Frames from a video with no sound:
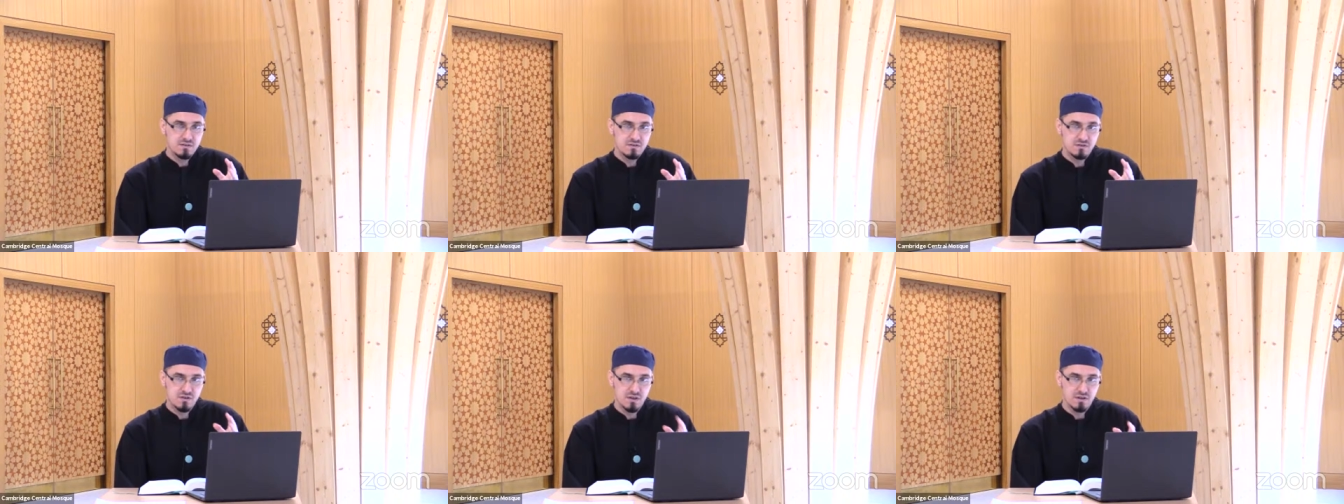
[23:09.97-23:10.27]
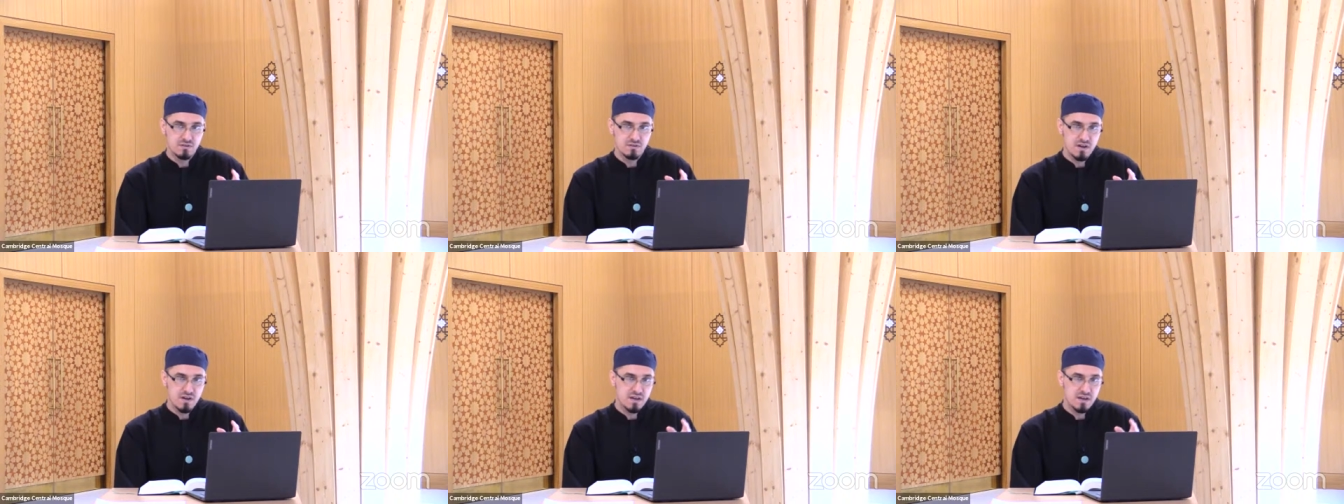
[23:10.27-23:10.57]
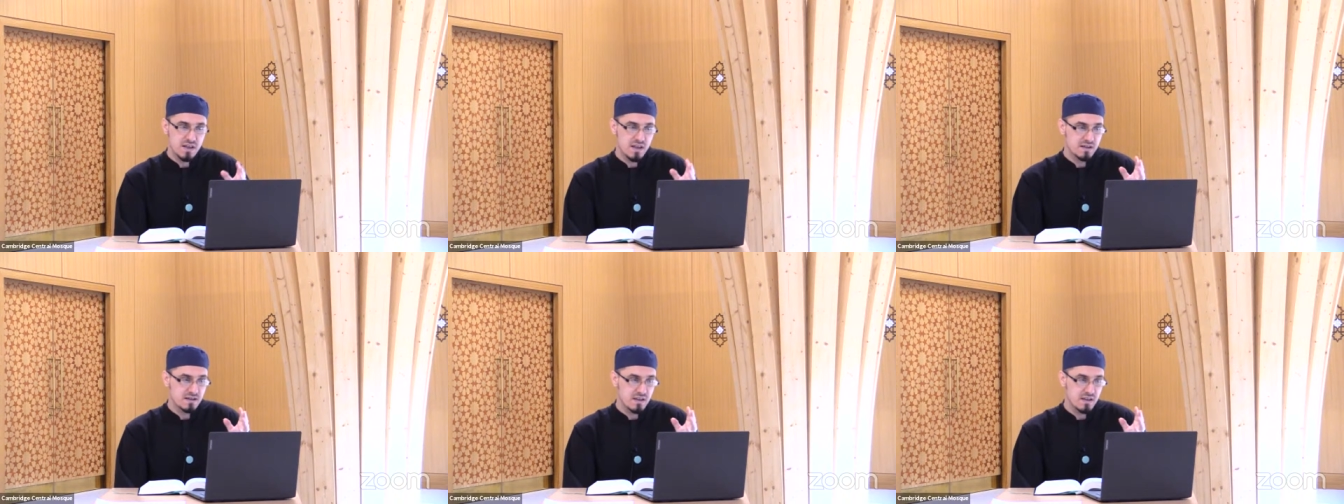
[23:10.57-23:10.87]

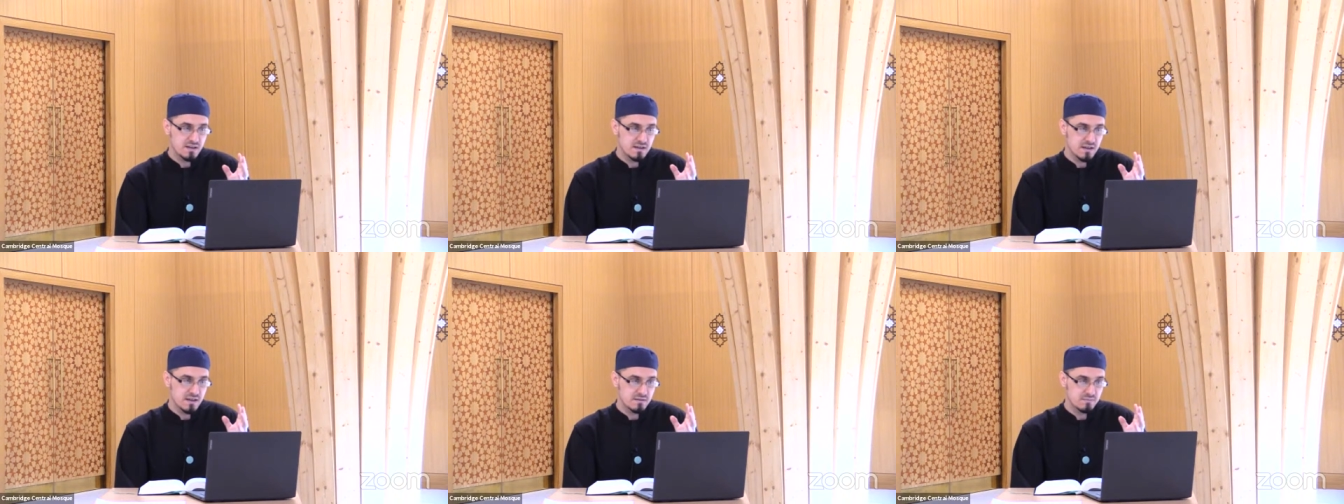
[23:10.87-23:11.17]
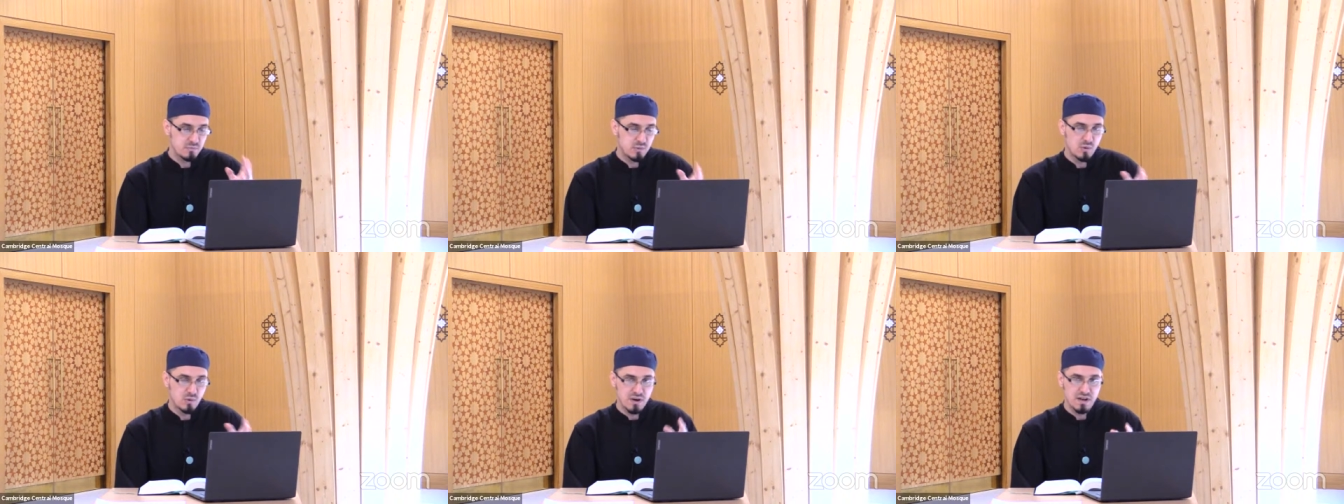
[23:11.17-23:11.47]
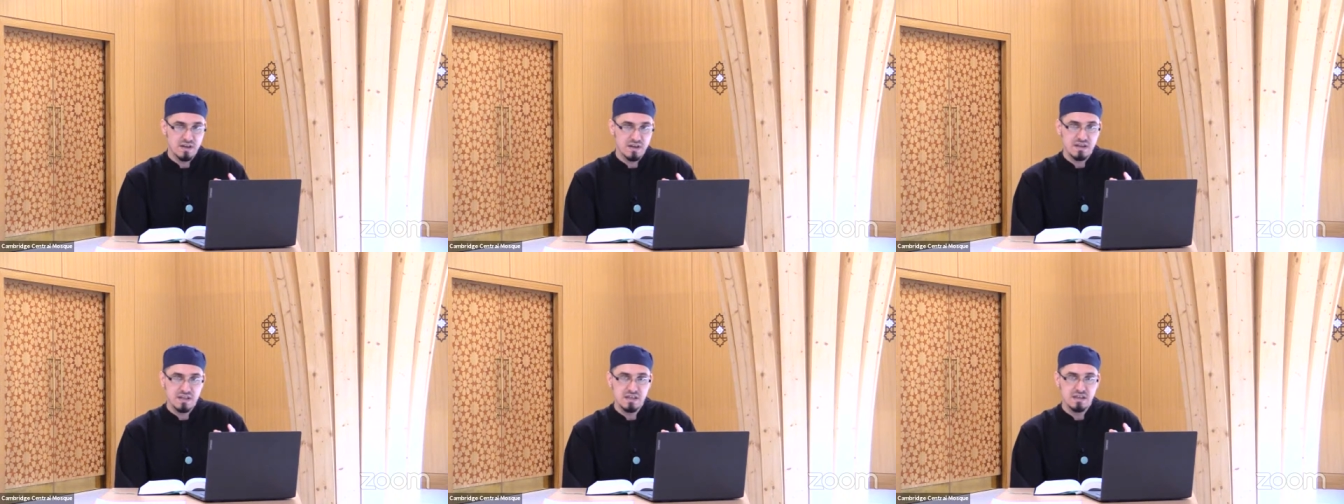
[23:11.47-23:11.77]
children and, and, and
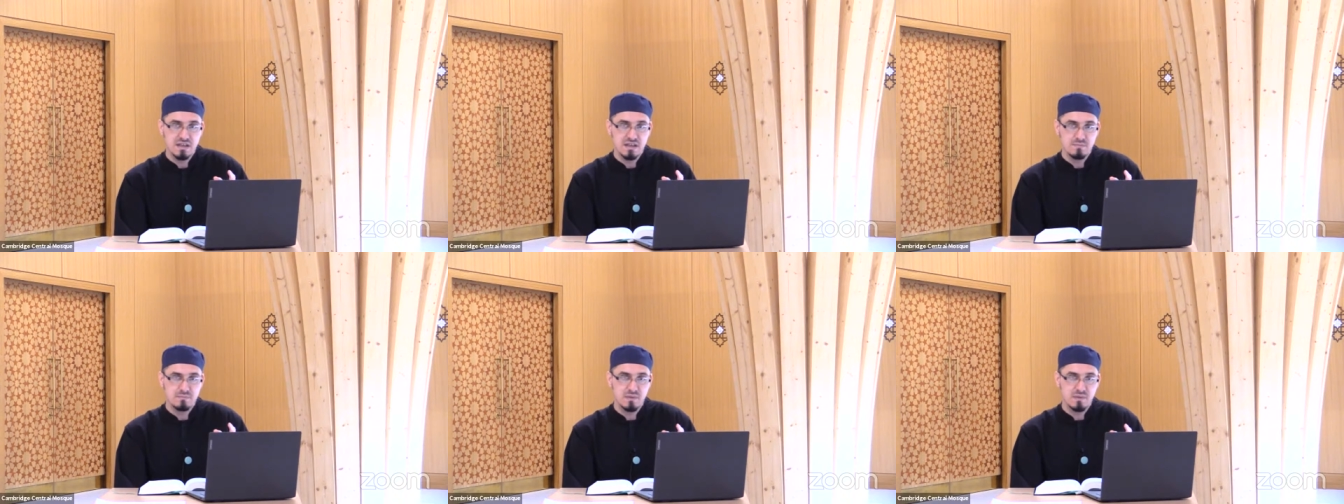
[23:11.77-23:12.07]
poor and needy,